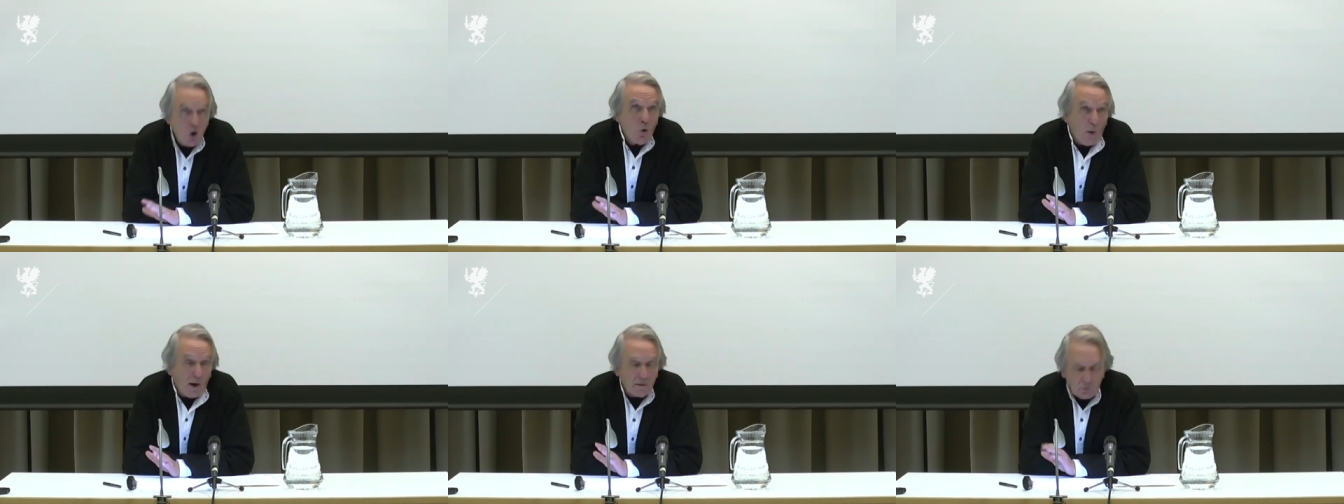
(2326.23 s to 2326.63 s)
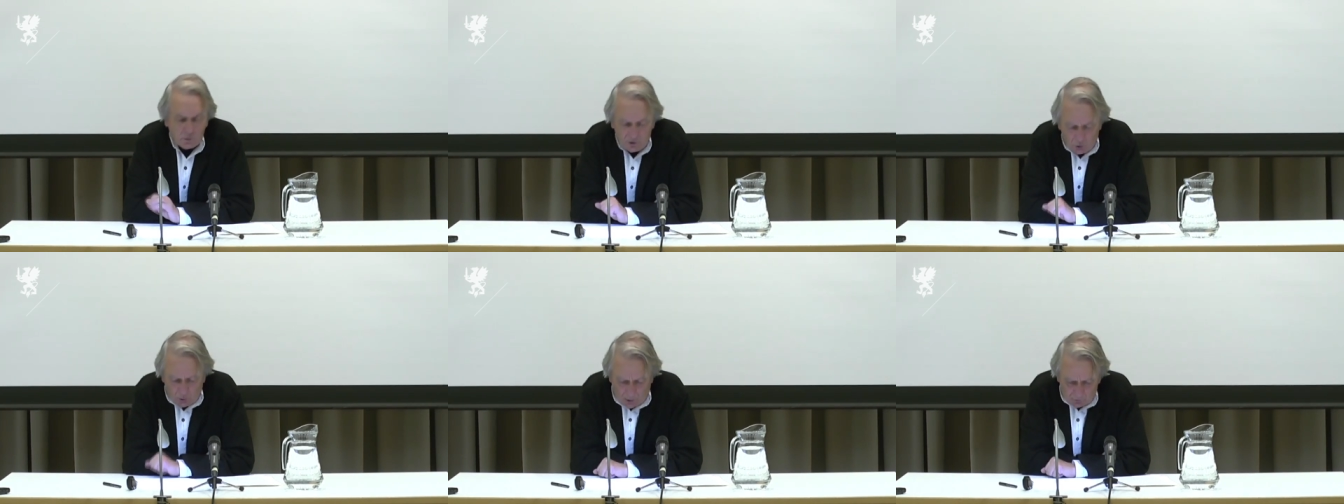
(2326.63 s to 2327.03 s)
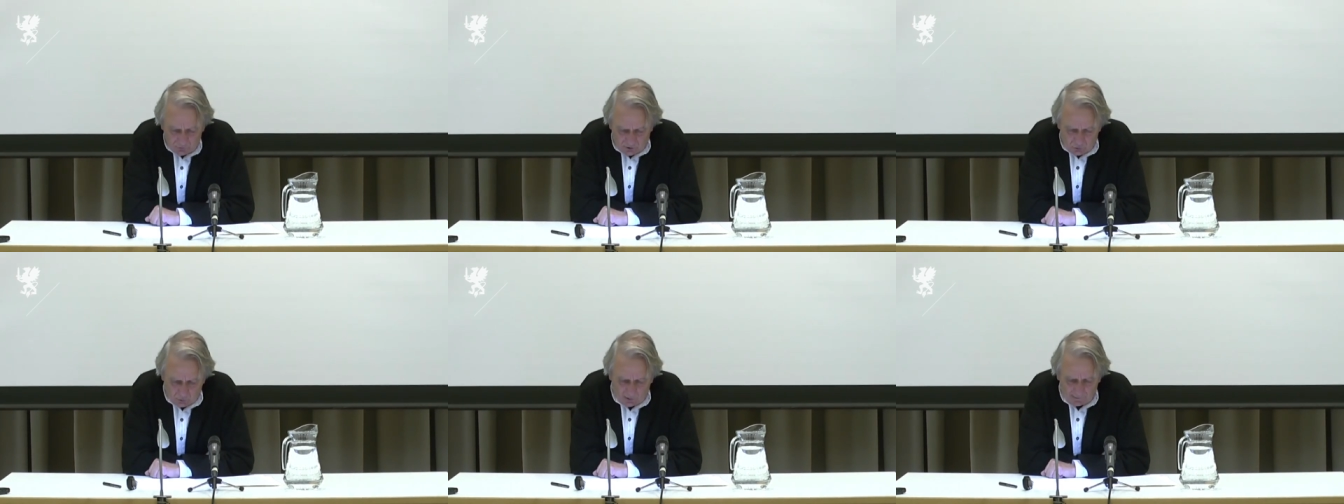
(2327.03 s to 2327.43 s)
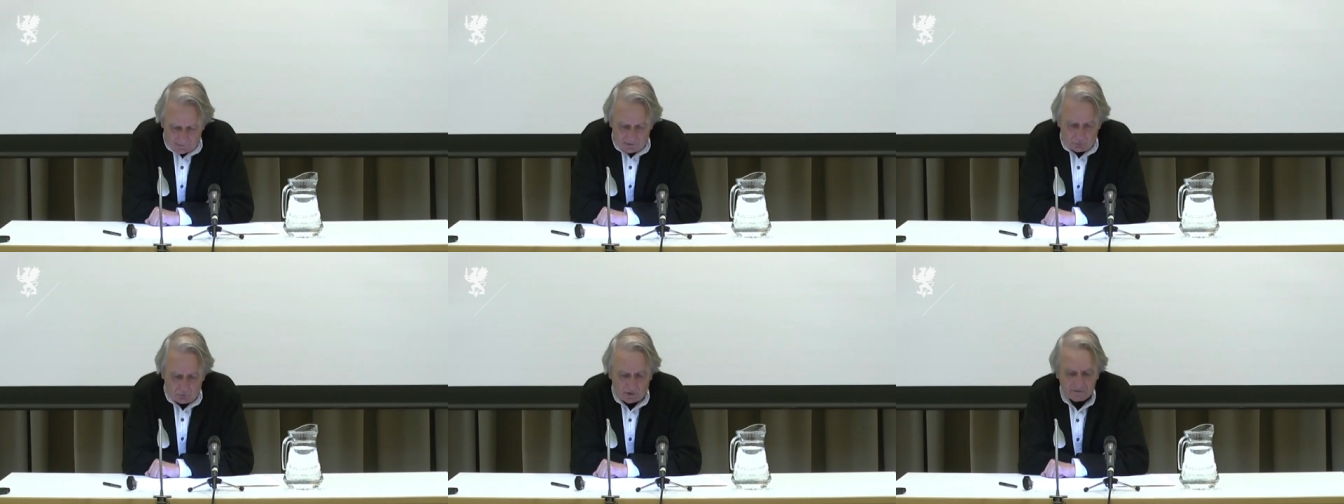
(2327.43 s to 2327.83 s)
Well, we know how the
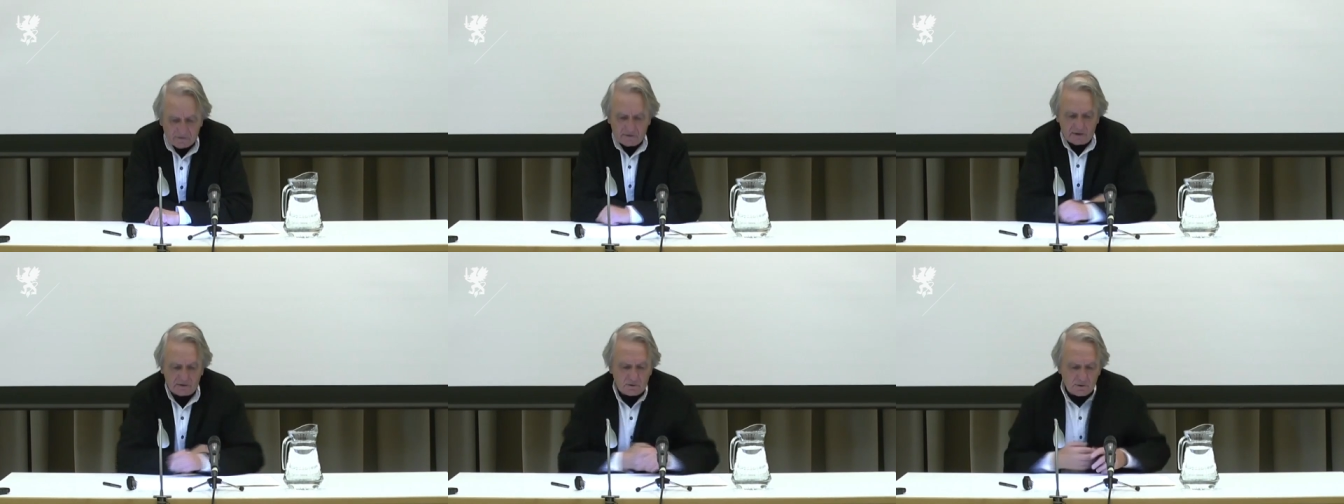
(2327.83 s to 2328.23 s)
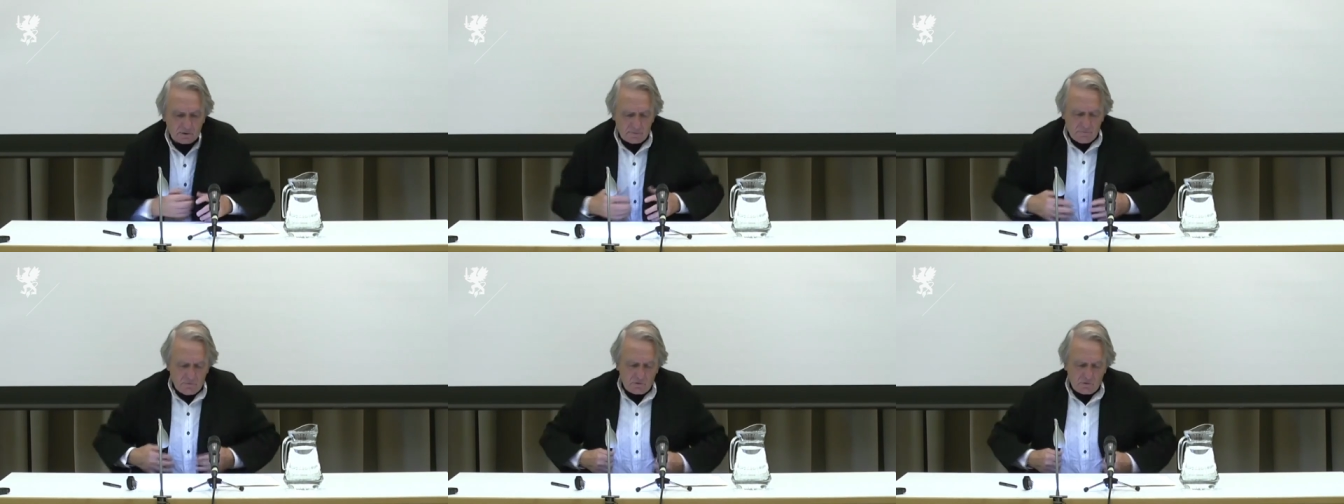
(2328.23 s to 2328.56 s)
quarrel was settled.